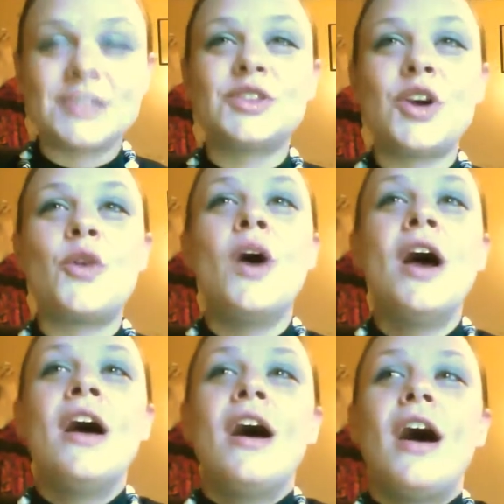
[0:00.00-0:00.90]
So
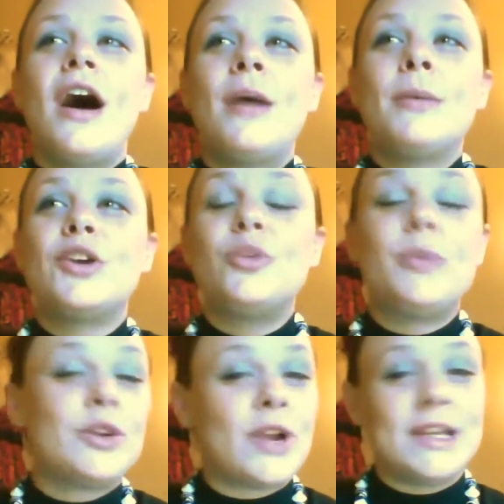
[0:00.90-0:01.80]
it could have
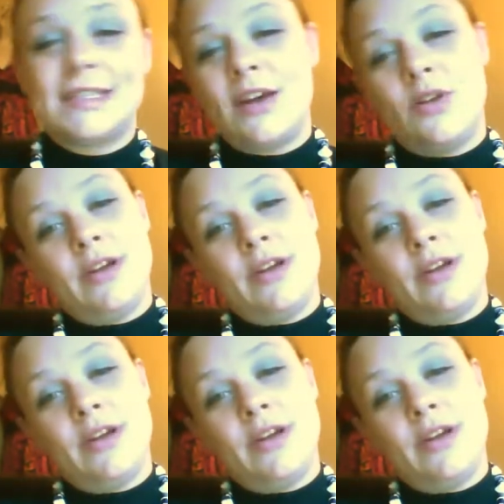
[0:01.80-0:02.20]
been a great sale.